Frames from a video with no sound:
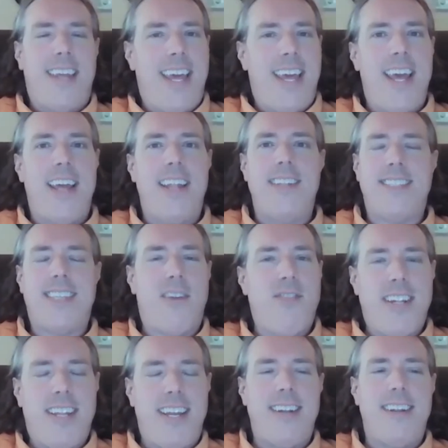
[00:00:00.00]

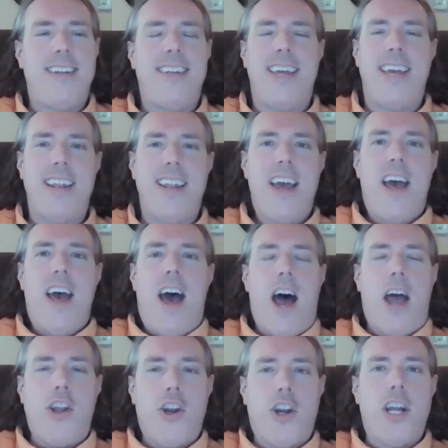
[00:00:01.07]
17-10,
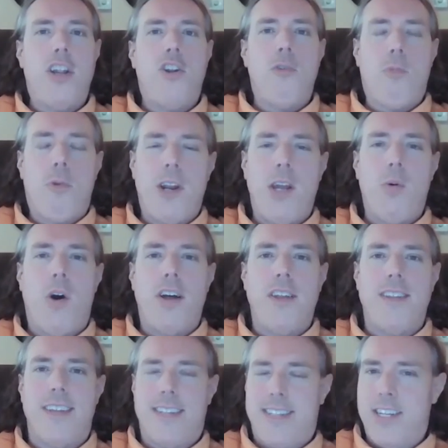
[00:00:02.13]
you're going to do pretty well in
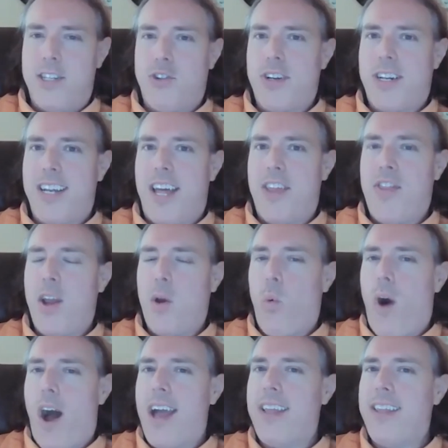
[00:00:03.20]
this district. And I think
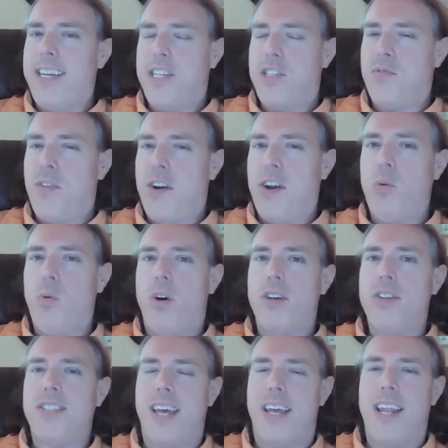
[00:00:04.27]
Wylie is very well
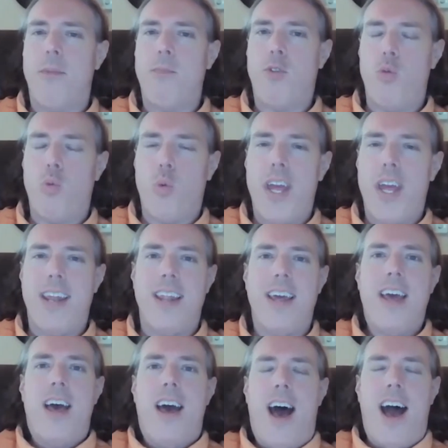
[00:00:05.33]
set up to win
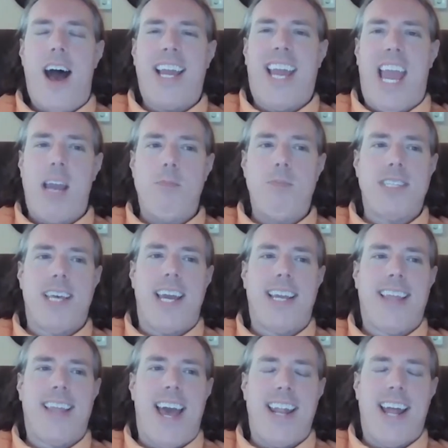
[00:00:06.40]
games like
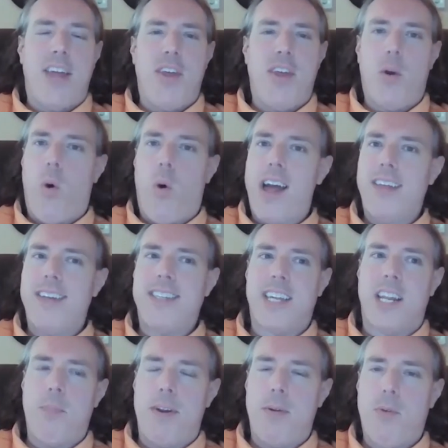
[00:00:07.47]
that. And I think Wylie is
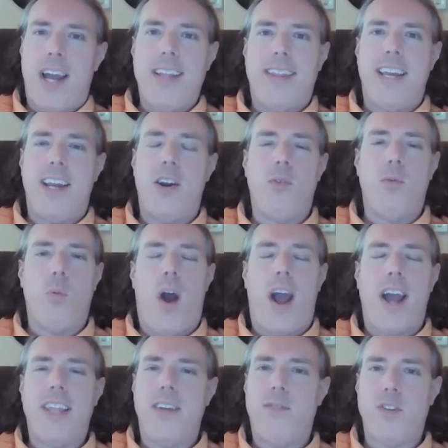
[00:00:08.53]
going to be right there.
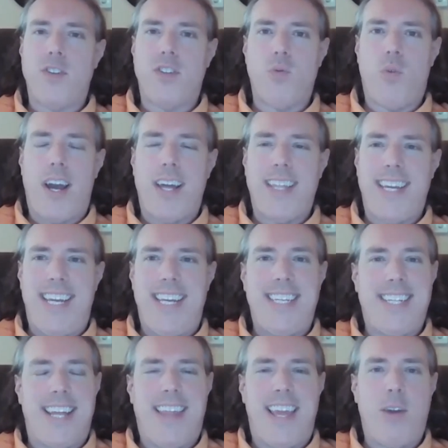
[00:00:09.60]
Wylie versus Wylie East,
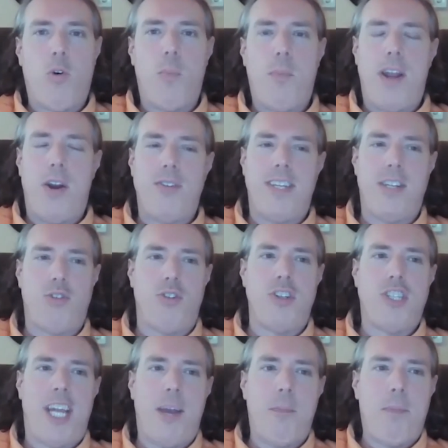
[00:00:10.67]
I think, will be our district
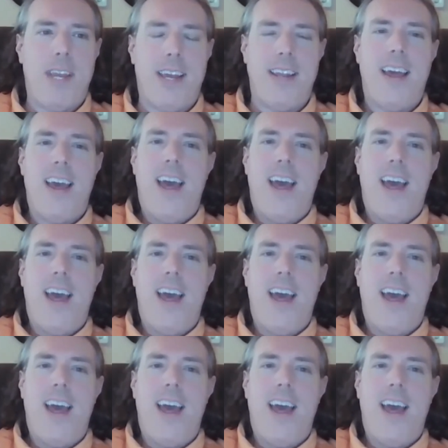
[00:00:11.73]
champion.